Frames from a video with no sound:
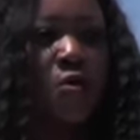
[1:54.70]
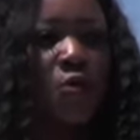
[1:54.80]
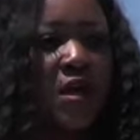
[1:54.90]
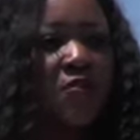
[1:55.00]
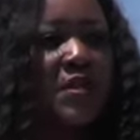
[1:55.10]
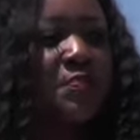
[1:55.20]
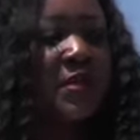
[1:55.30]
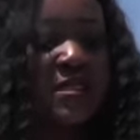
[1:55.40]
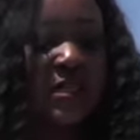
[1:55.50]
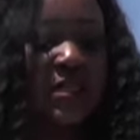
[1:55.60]
We have
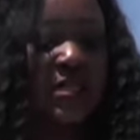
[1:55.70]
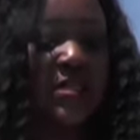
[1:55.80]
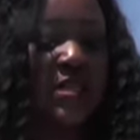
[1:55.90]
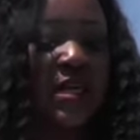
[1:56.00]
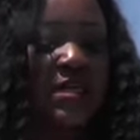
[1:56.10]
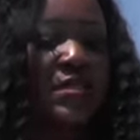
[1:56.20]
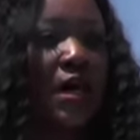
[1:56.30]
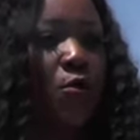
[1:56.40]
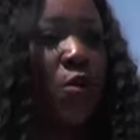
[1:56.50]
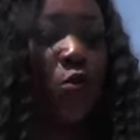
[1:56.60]
repeatedly said
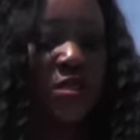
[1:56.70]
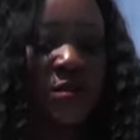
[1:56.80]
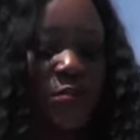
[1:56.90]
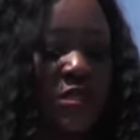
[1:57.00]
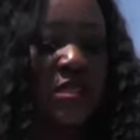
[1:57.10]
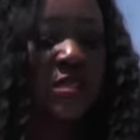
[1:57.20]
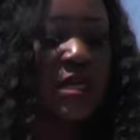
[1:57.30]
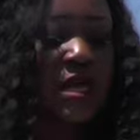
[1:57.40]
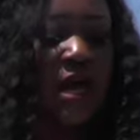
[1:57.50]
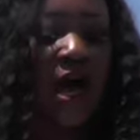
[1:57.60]
our water
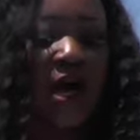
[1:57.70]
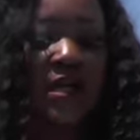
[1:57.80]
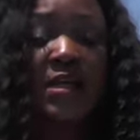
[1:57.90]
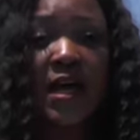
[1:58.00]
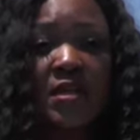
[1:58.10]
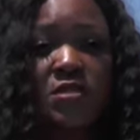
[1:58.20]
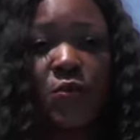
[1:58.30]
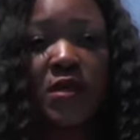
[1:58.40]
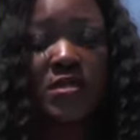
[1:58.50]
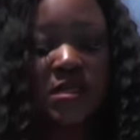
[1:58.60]
bodies are
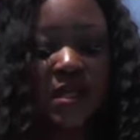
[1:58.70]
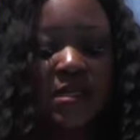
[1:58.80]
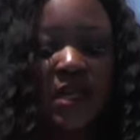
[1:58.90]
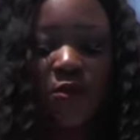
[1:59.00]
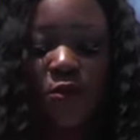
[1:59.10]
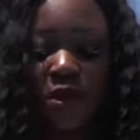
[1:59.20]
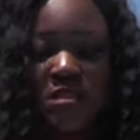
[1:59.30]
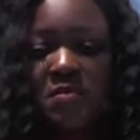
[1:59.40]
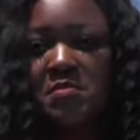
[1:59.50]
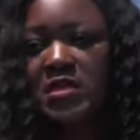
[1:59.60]
inadequate and
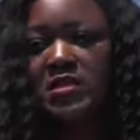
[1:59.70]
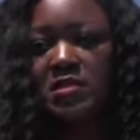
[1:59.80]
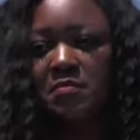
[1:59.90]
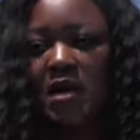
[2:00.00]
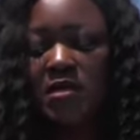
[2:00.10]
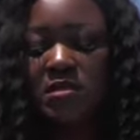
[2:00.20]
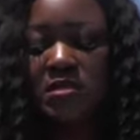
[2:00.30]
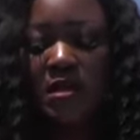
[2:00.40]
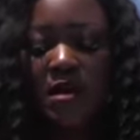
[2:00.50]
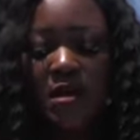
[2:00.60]
cannot meet
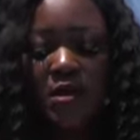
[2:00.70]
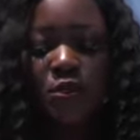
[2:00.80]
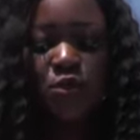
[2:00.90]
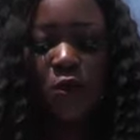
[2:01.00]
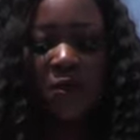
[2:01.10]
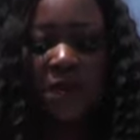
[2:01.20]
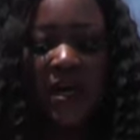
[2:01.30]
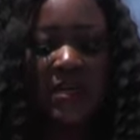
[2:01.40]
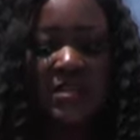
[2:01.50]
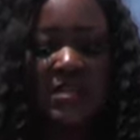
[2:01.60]
demand. So
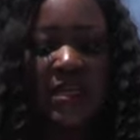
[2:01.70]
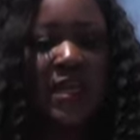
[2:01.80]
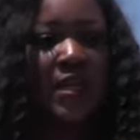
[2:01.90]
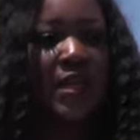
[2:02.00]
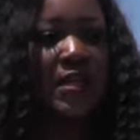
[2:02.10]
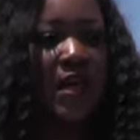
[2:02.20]
far, Seke and